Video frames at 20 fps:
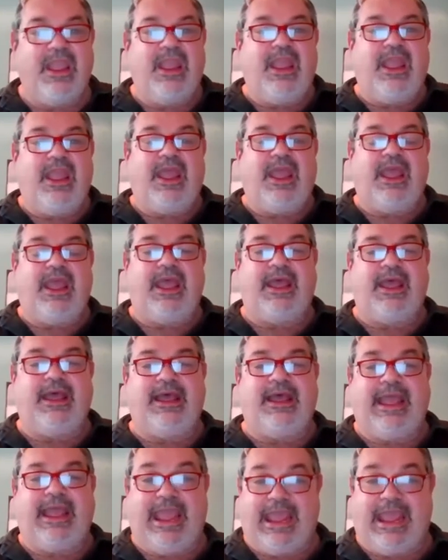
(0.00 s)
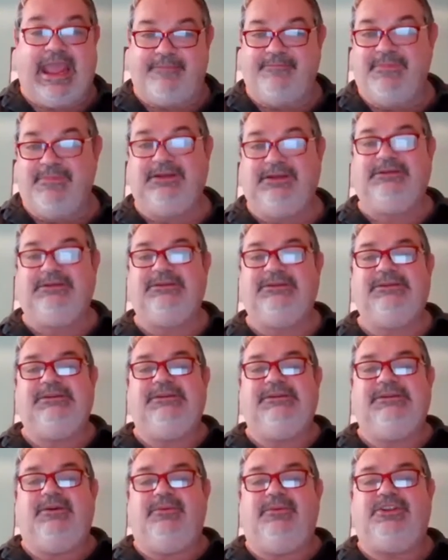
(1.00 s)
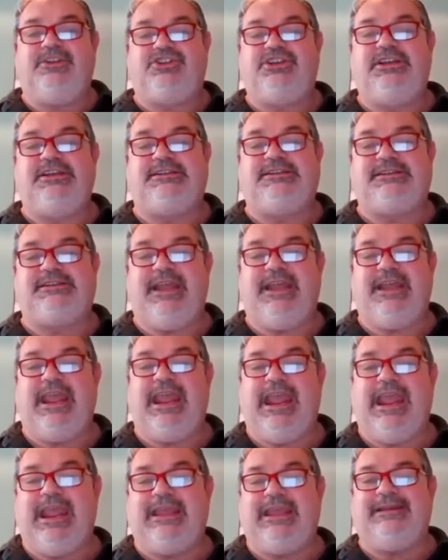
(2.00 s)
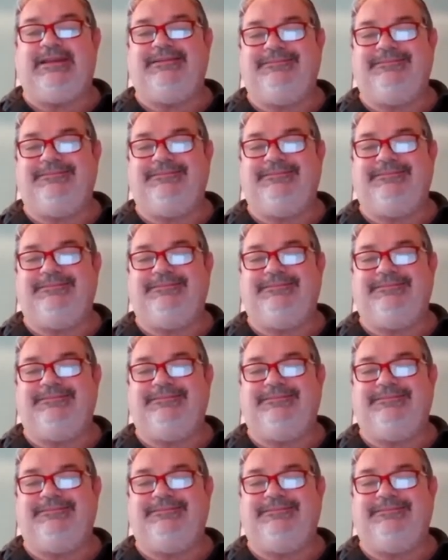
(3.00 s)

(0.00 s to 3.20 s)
M, which is a